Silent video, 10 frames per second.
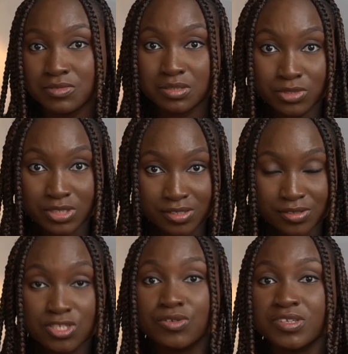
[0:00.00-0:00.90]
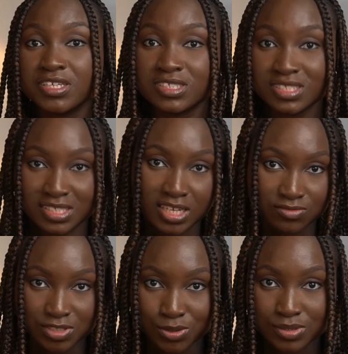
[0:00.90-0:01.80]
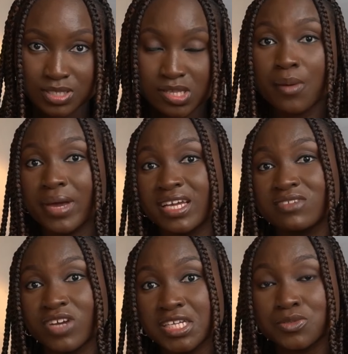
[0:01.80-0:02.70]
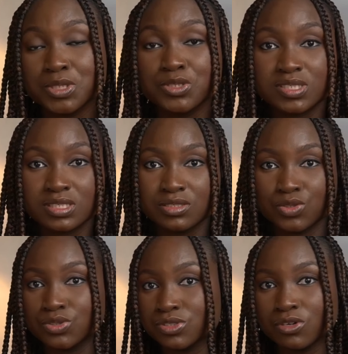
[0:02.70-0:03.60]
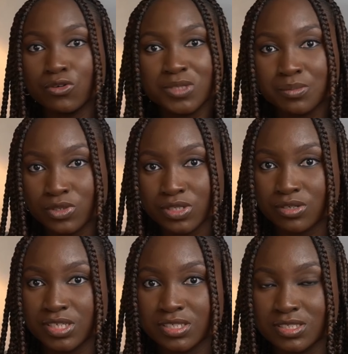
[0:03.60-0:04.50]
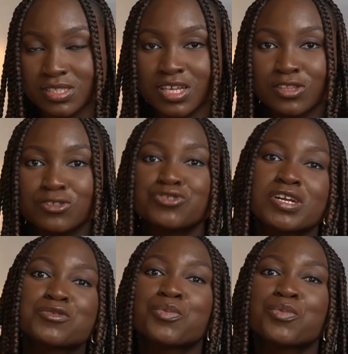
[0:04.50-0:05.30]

with the model till you get your desired results. My advice when using the Omni model is don't try to